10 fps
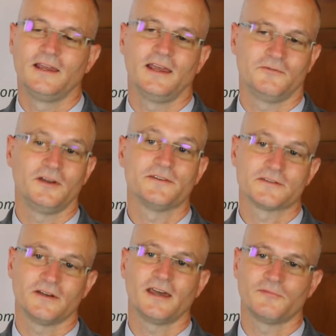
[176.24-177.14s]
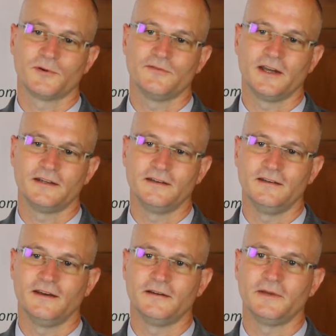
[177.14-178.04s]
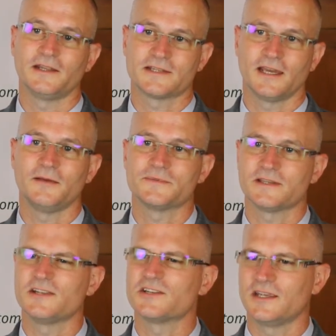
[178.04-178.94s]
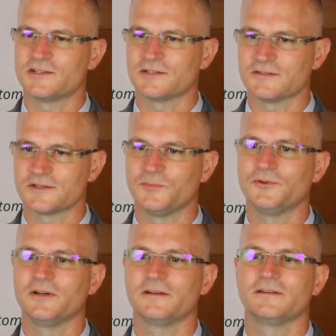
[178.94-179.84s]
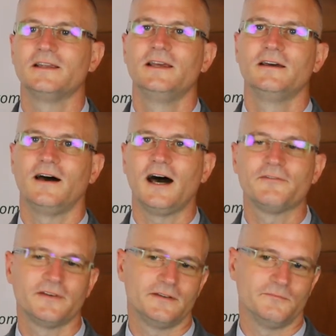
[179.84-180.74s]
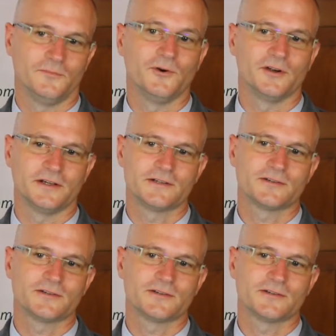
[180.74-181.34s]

And we also have provided, at times, educational support, often more in